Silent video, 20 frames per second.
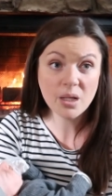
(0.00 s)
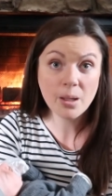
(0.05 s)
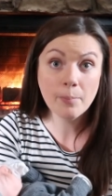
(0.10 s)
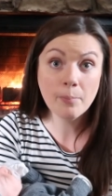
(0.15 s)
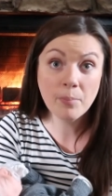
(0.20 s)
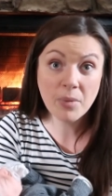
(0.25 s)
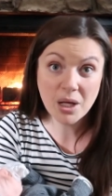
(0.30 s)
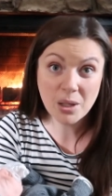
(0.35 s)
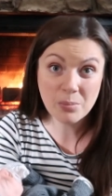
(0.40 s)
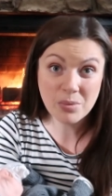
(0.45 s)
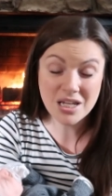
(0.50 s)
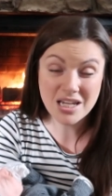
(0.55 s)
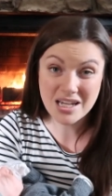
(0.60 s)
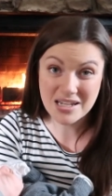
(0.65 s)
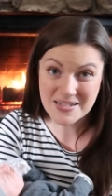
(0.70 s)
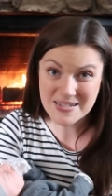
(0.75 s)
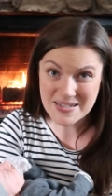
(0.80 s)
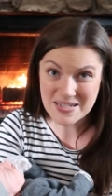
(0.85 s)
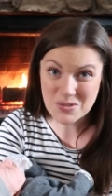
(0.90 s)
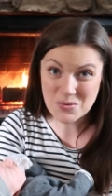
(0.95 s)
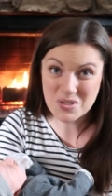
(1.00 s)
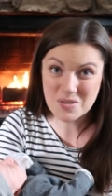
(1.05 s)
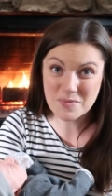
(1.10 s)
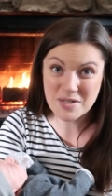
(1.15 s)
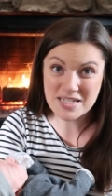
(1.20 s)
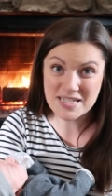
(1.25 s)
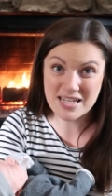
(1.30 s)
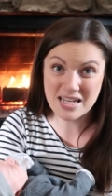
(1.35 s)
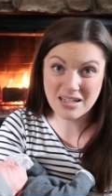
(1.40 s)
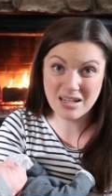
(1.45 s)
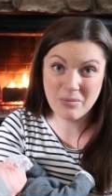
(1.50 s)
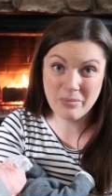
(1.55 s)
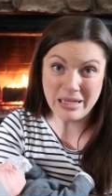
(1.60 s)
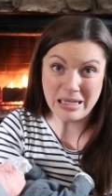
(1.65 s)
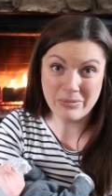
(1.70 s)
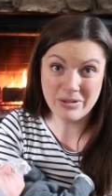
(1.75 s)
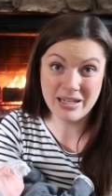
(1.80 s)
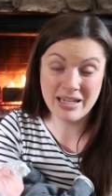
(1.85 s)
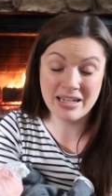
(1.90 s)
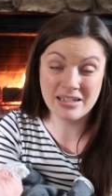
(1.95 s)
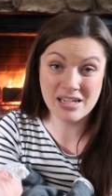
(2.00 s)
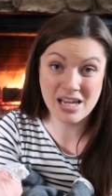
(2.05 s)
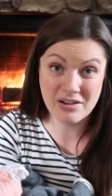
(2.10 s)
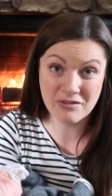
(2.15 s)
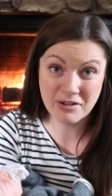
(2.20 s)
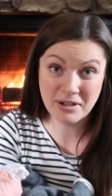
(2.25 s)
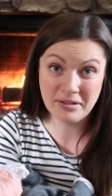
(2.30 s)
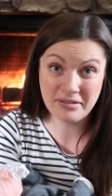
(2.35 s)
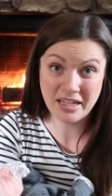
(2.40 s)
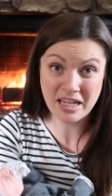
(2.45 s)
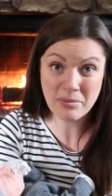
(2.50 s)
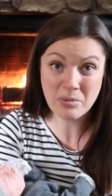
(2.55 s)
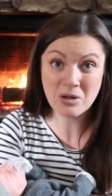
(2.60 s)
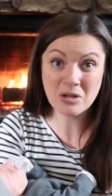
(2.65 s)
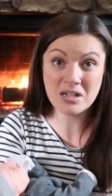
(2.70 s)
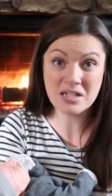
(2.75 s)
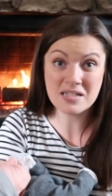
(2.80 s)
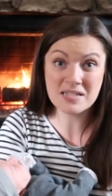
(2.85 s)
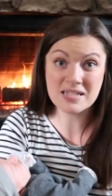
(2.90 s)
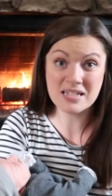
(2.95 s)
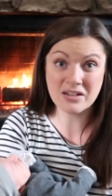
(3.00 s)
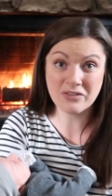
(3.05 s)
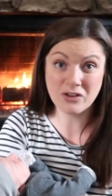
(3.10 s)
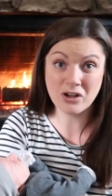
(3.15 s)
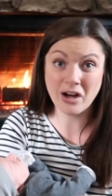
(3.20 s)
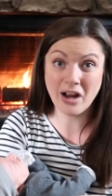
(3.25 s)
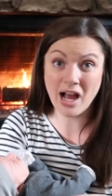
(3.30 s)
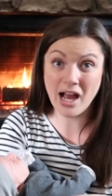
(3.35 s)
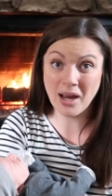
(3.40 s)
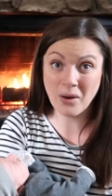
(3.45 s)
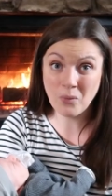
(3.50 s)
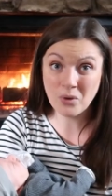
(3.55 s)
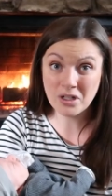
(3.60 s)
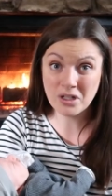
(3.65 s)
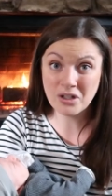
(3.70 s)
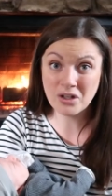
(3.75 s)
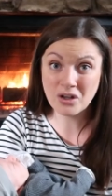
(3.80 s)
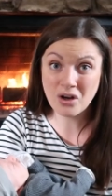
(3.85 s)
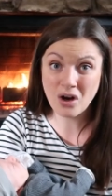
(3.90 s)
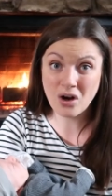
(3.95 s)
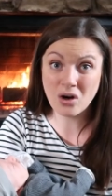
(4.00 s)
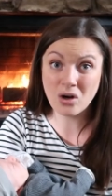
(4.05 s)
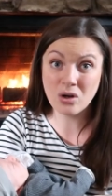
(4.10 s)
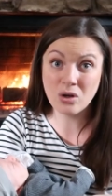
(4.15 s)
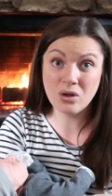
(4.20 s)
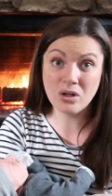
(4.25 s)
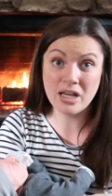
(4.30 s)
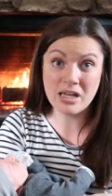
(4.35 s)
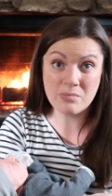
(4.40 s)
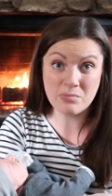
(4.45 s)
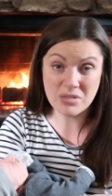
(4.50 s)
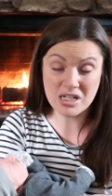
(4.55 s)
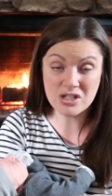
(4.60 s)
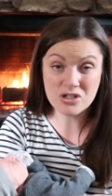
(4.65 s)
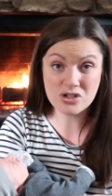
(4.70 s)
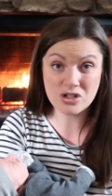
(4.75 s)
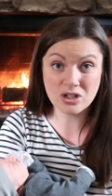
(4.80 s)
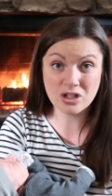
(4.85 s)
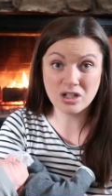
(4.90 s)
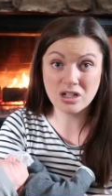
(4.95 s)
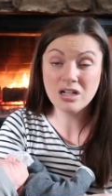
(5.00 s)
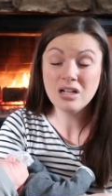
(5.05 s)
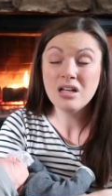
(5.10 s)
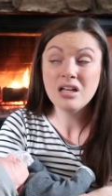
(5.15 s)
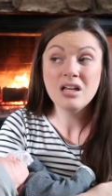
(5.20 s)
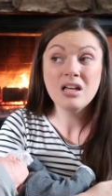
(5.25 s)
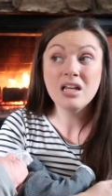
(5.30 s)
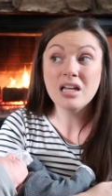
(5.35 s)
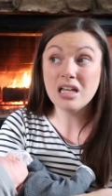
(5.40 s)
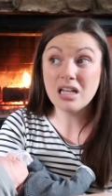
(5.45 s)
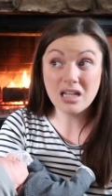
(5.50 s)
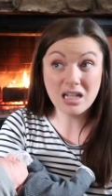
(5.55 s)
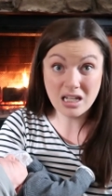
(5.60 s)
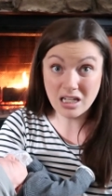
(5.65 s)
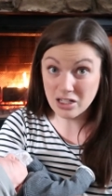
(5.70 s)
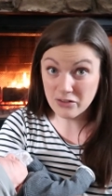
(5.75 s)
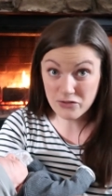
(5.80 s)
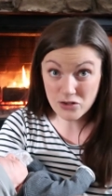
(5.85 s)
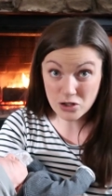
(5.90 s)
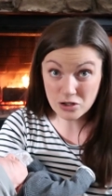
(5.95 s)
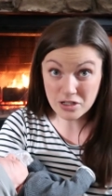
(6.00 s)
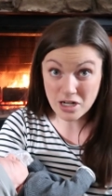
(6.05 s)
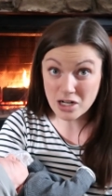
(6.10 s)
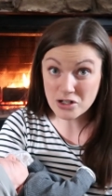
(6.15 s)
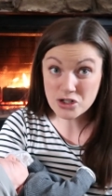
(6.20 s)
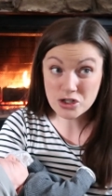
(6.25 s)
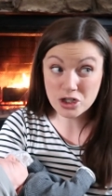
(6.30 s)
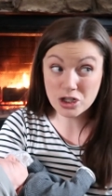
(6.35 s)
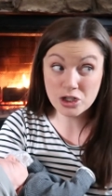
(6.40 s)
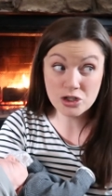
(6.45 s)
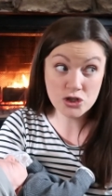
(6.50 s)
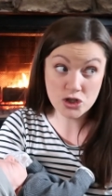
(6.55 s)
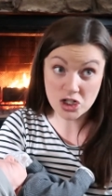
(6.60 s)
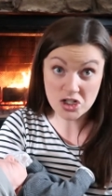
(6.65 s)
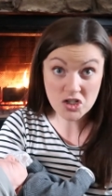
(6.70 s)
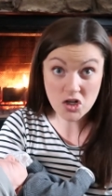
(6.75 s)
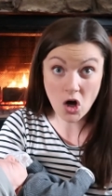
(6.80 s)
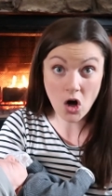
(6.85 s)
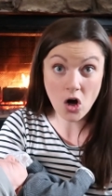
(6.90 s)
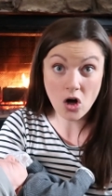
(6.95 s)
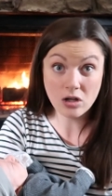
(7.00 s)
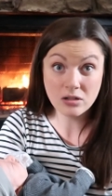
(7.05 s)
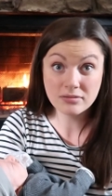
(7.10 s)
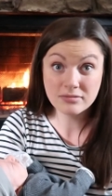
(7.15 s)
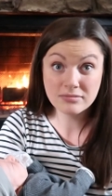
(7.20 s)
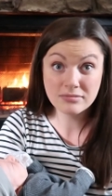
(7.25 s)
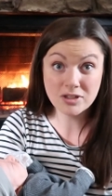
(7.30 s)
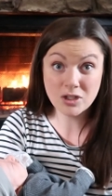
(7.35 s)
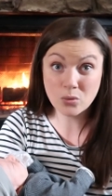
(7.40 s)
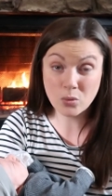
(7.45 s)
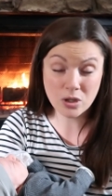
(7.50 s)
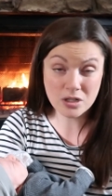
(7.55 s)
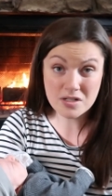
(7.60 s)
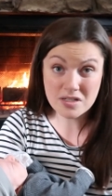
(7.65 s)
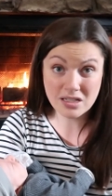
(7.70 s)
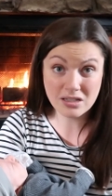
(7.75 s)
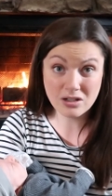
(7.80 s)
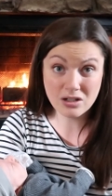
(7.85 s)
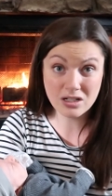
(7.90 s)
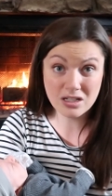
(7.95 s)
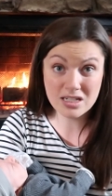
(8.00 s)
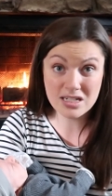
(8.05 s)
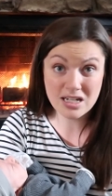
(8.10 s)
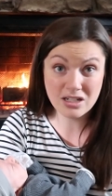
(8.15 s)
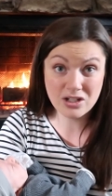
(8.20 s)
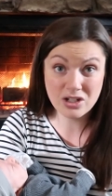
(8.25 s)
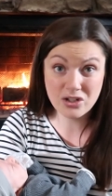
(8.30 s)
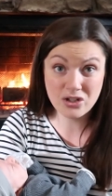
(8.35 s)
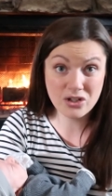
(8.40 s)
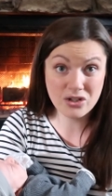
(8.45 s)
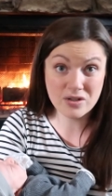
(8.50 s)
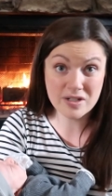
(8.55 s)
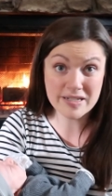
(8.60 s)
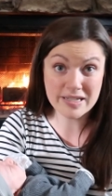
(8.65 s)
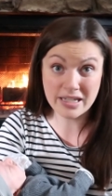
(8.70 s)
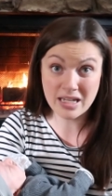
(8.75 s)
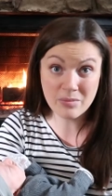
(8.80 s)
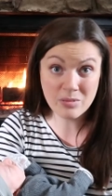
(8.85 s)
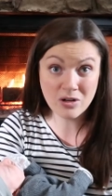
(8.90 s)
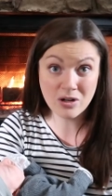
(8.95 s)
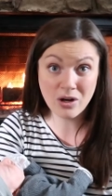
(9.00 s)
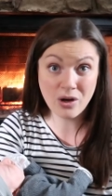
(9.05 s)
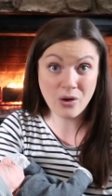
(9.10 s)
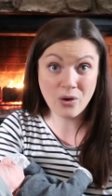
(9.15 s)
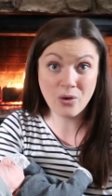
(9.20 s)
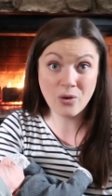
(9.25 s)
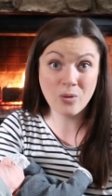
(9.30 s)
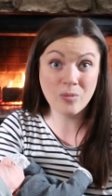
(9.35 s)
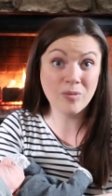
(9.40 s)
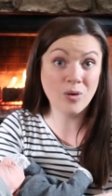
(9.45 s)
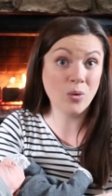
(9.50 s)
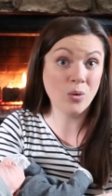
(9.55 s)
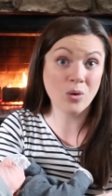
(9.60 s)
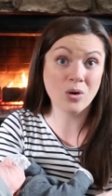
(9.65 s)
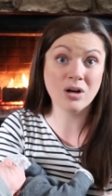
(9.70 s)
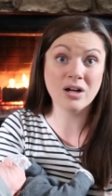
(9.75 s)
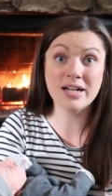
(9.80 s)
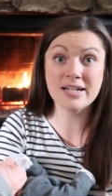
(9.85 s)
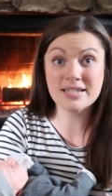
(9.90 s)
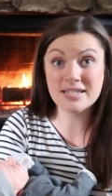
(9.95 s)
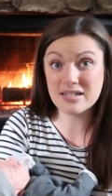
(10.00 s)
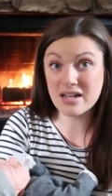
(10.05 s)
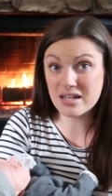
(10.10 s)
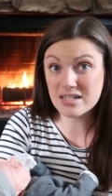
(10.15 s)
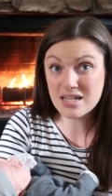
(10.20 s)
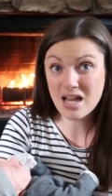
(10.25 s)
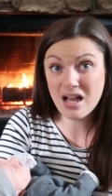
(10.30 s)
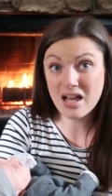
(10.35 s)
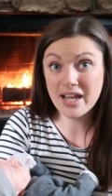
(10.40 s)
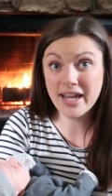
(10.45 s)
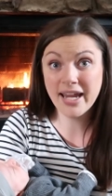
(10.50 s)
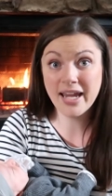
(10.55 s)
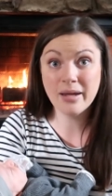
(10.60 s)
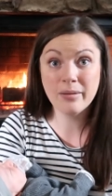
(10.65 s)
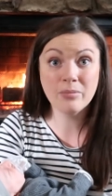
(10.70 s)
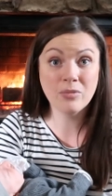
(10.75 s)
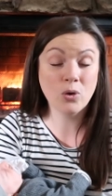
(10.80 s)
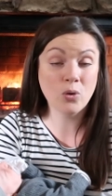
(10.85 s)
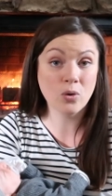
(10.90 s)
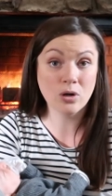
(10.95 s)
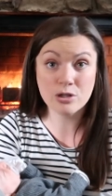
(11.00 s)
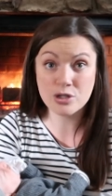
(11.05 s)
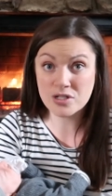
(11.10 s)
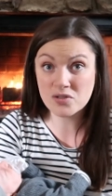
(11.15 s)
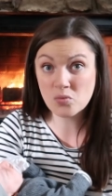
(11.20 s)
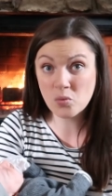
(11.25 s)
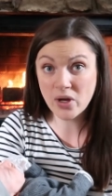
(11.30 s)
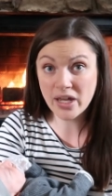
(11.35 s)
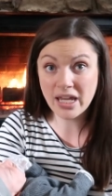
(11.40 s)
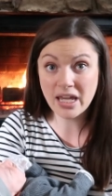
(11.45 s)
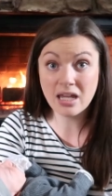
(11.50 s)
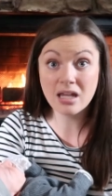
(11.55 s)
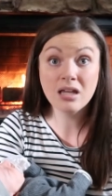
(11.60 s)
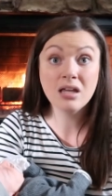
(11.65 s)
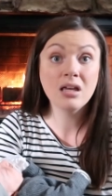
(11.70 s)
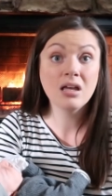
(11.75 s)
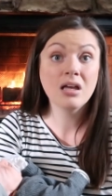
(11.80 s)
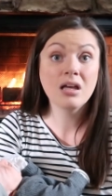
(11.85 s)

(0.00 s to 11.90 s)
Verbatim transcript: But because this was my second baby and every labor is different, I wanted to call and be sure. If you're not sure, just call. The worst thing they're gonna tell you to do is labor at home or it's not time or just wait.